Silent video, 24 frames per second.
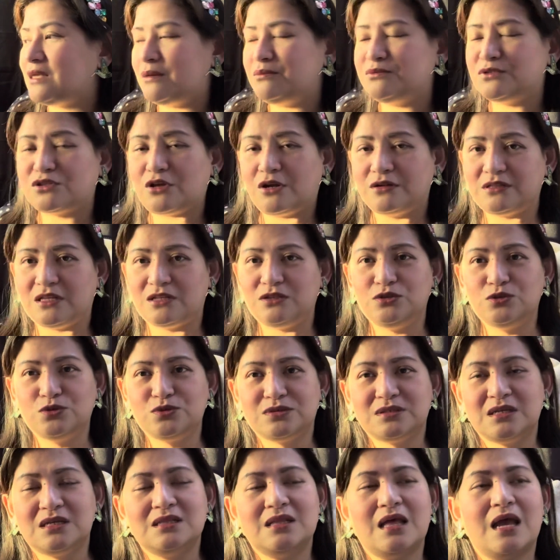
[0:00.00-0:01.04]
I've started
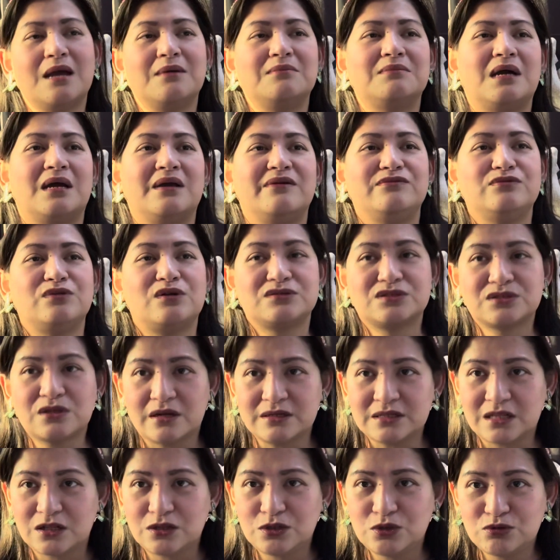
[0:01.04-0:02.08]
using them. I've
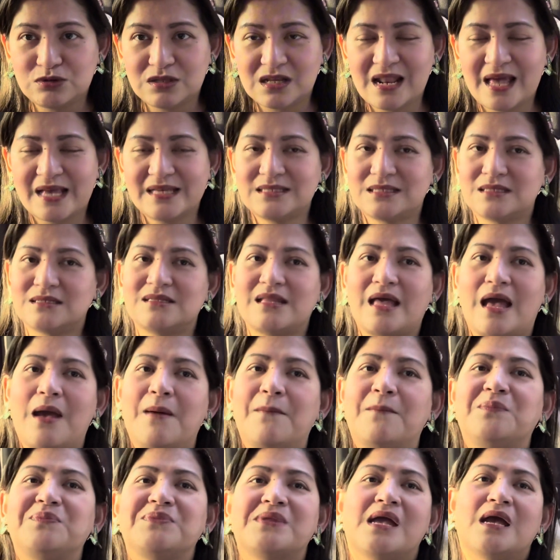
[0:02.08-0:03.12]
started utilizing
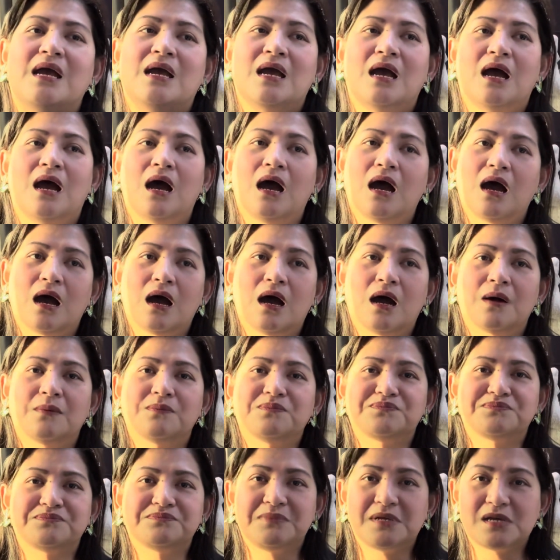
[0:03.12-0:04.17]
them
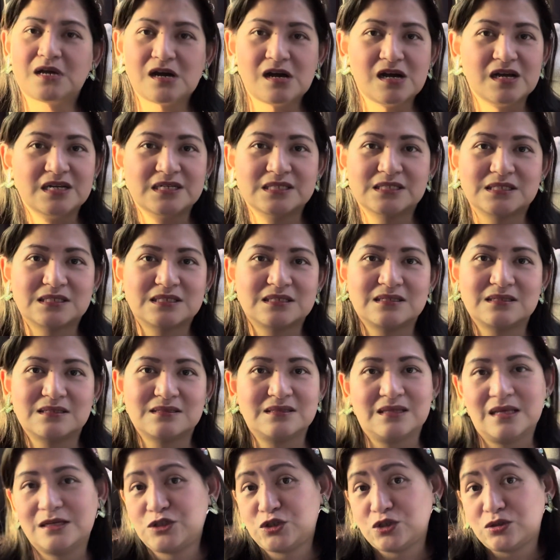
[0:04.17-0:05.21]
um, because
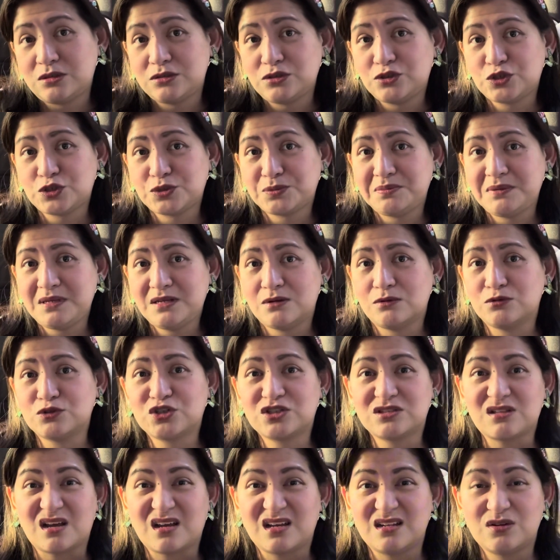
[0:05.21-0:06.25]
they shouldn't just be, you know,
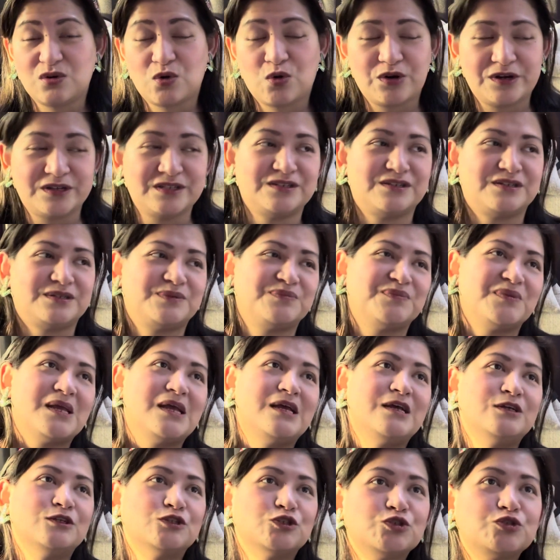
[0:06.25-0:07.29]
stuck in a corner.
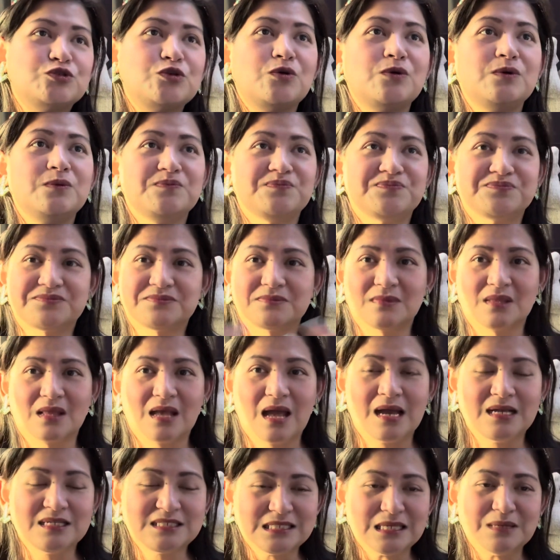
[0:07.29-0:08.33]
So,
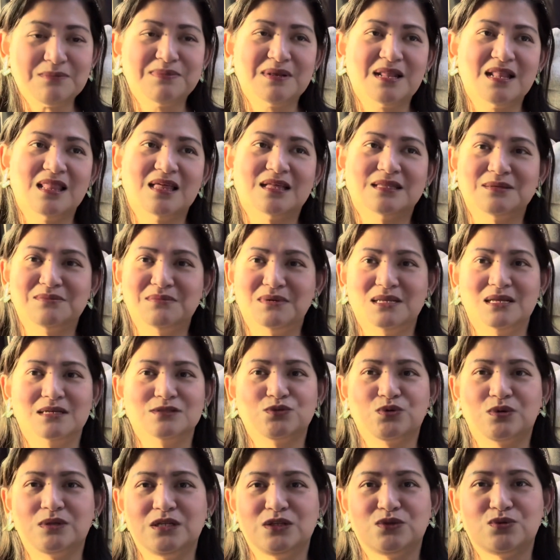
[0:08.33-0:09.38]
ang simple lang naman ng
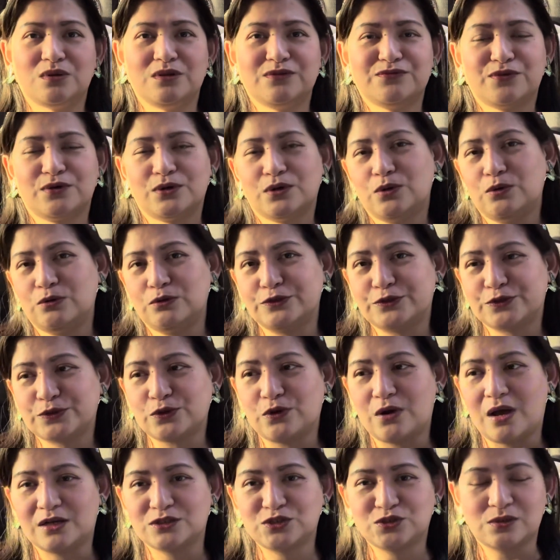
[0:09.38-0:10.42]
2024 goals
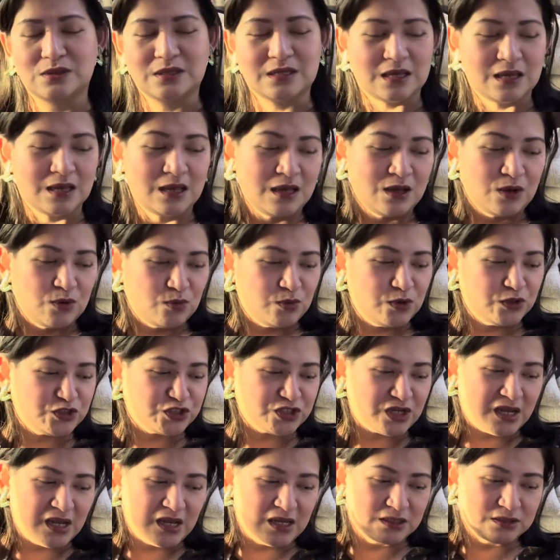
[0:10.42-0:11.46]
ko actually, which
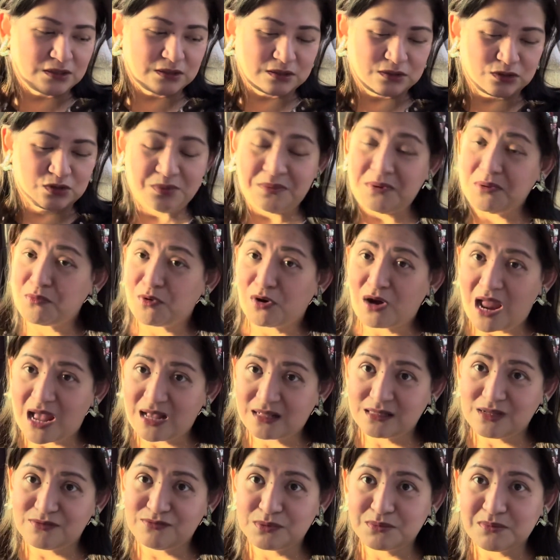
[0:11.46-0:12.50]
is to be more
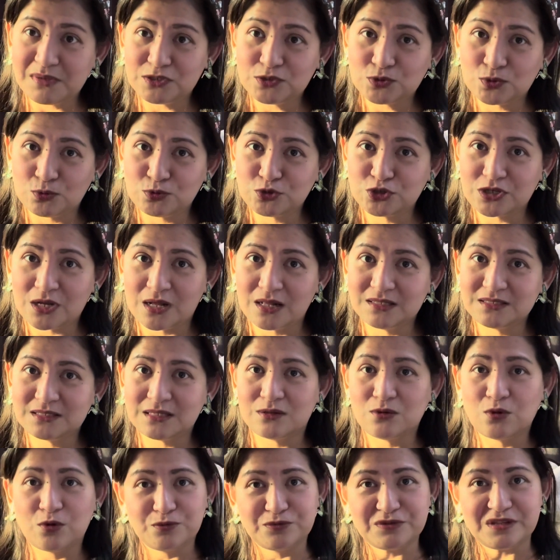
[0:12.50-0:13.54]
active on my socials
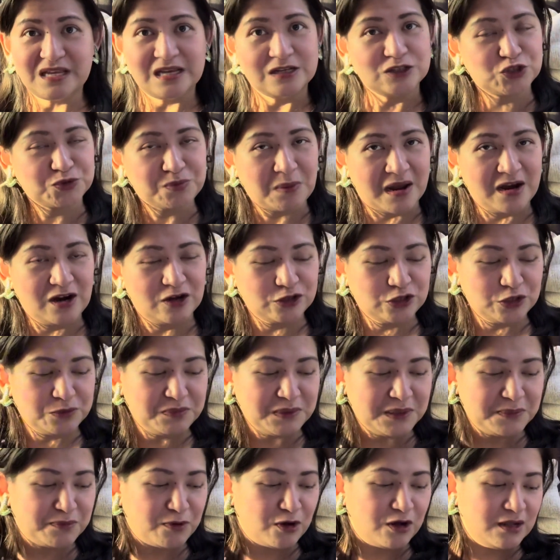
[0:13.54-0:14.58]
and hopefully inspire other
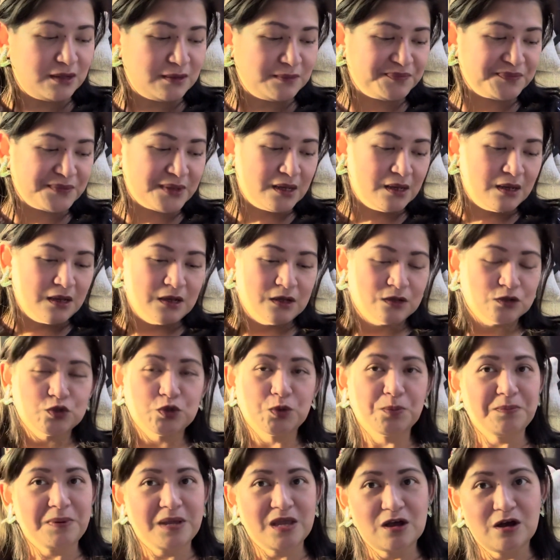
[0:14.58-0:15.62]
people
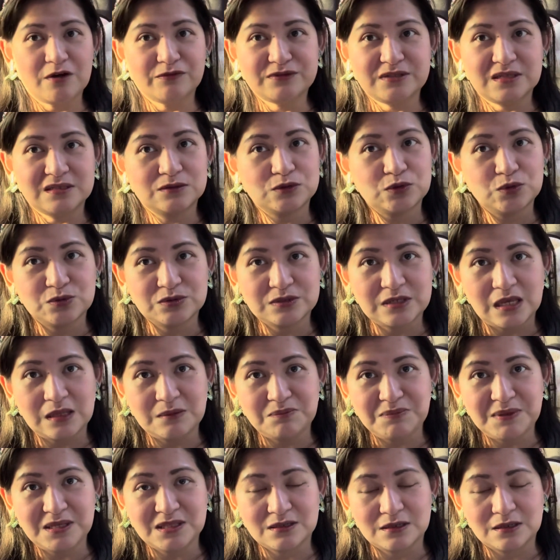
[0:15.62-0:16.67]
to pay off the two
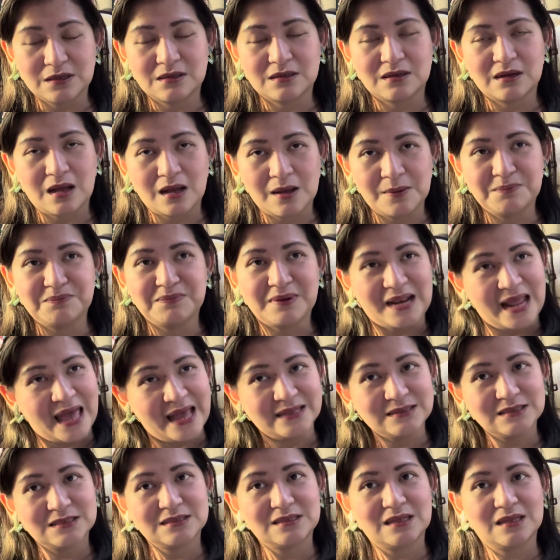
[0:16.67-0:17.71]
St. Peter um,
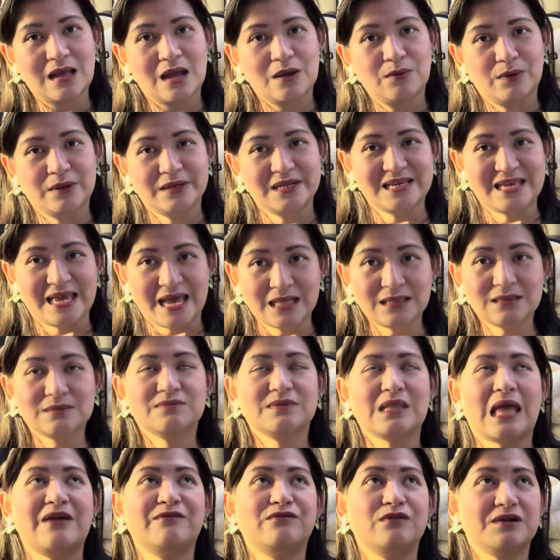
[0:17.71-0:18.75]
plants that I want to get.
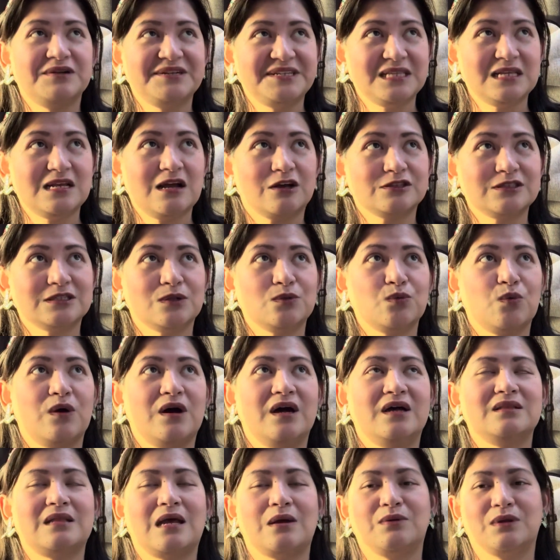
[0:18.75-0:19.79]
I've already gotten
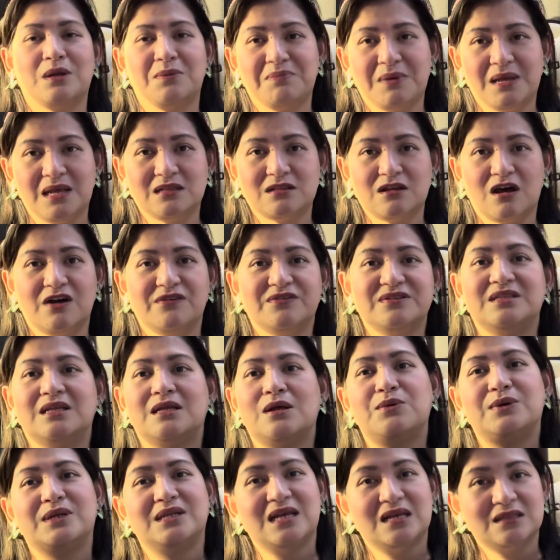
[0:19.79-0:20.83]
one. I want to pay it off and then I
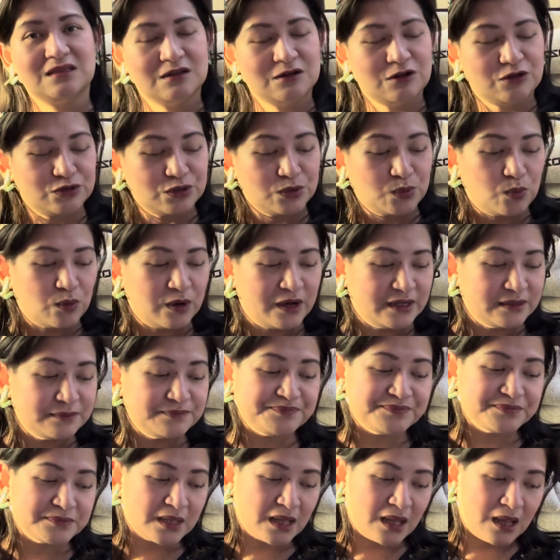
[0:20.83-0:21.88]
want to get another one.